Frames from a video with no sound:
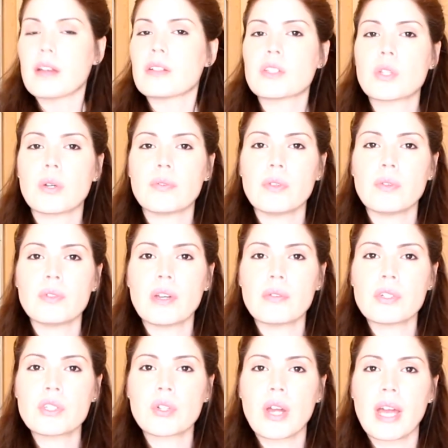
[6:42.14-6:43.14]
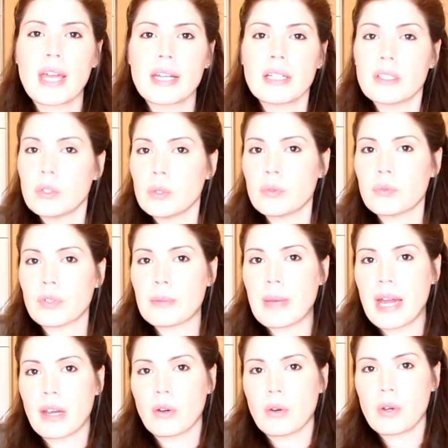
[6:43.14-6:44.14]
So if you've never tried gluten-free
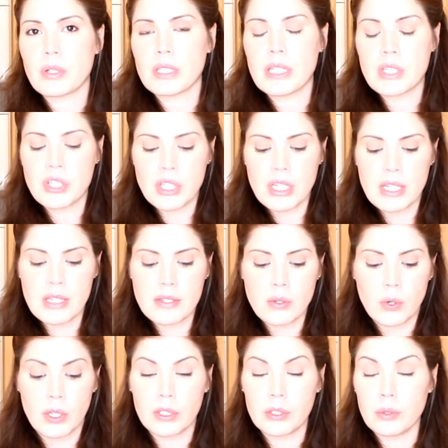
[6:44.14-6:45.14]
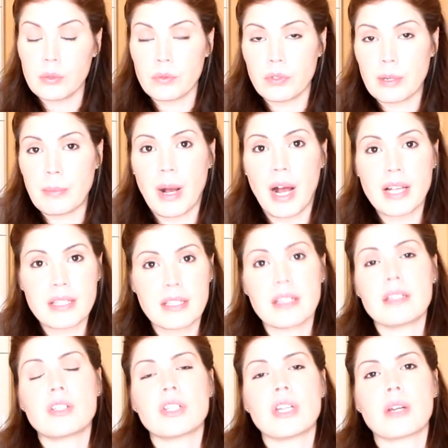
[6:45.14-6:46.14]
macaroni and cheese or gluten-free pasta
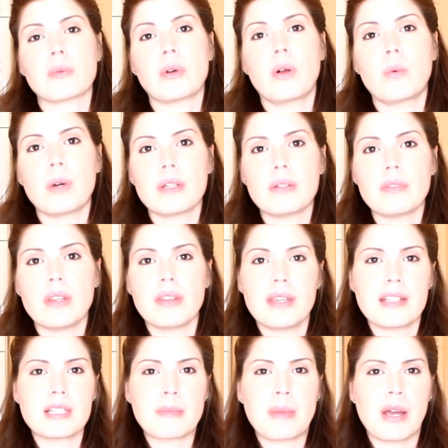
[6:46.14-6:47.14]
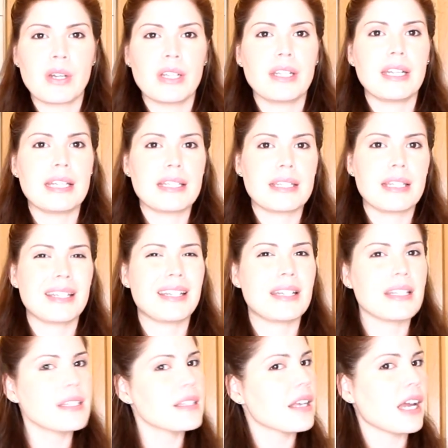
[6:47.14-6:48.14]
in general, one of the things about it is that it
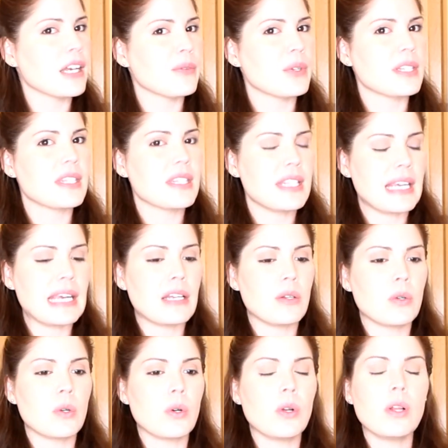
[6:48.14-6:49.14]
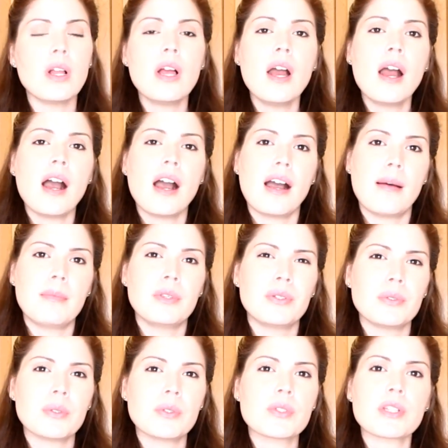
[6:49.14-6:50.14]
is kind of a sticky noodle. The
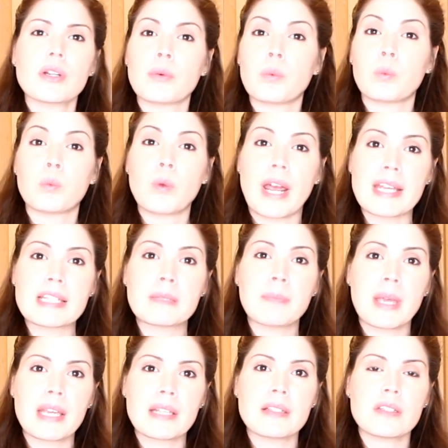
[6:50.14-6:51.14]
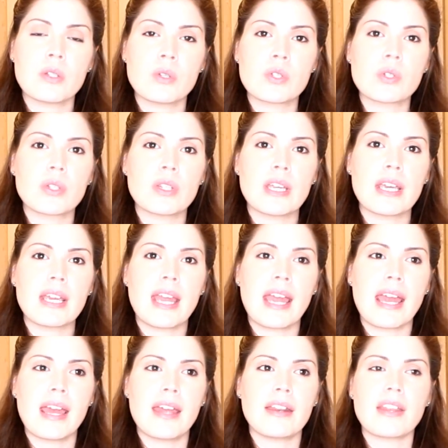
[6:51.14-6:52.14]
noodles are rice-based usually,
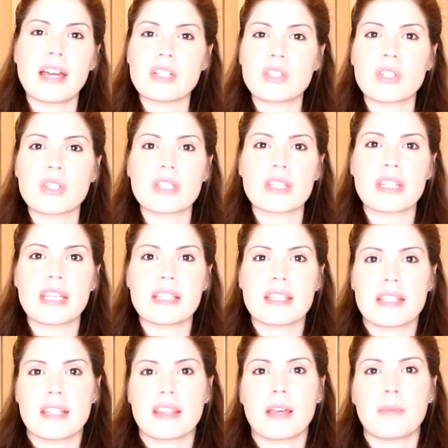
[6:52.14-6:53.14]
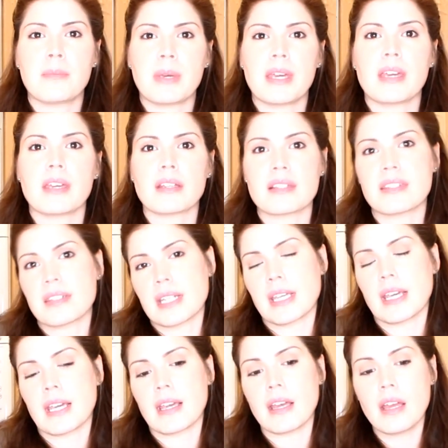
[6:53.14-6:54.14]
and that just leads to them being
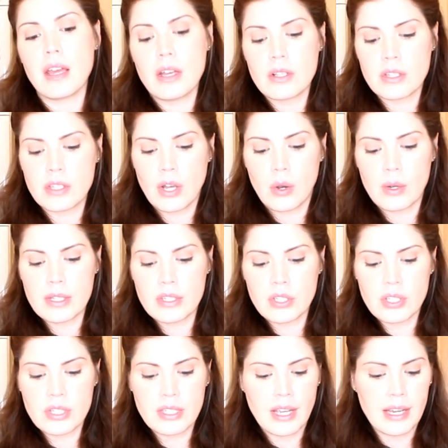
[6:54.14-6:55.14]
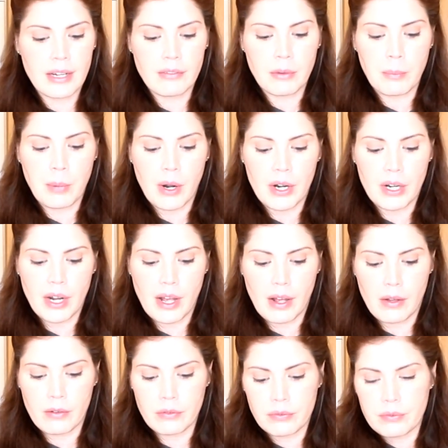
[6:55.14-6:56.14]
sticky. So it's just kind of a part
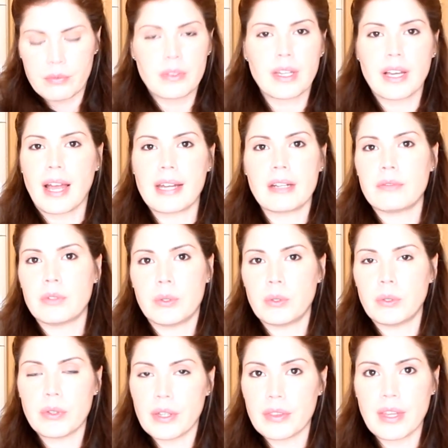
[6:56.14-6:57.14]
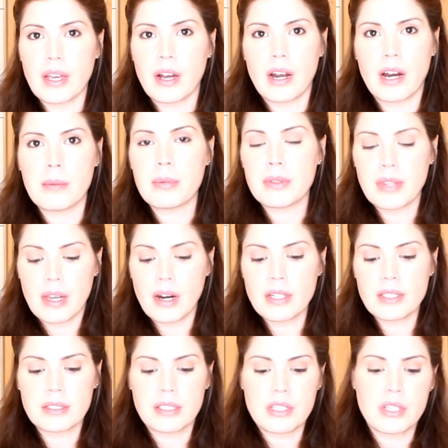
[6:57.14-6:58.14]
of the kind of noodle that they are, but they
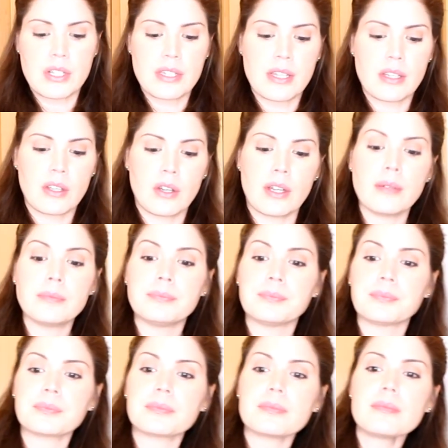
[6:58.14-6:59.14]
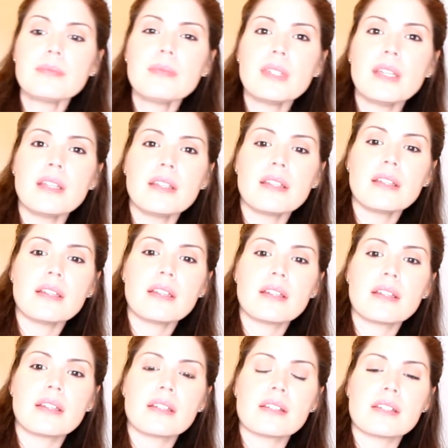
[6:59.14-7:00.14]
are delicious and good.
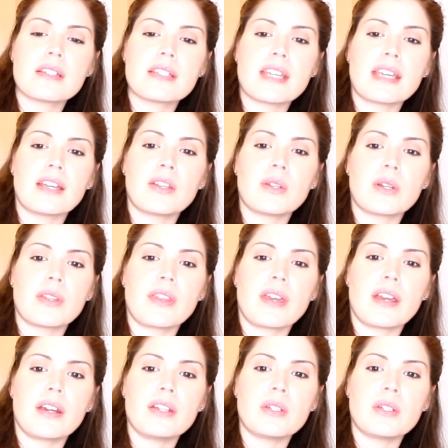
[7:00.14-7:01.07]
And take a look there.